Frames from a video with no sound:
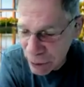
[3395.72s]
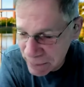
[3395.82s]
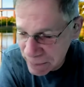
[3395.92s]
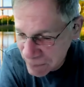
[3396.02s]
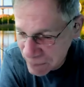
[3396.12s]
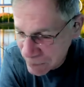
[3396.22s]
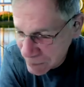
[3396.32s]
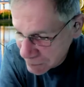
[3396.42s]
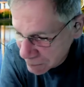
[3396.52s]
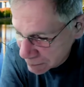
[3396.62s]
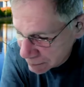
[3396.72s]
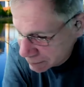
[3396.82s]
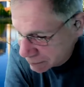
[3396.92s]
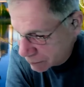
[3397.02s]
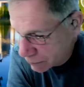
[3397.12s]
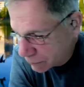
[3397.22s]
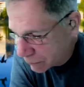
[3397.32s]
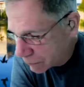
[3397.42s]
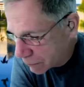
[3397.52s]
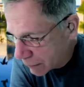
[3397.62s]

So what lens are you using?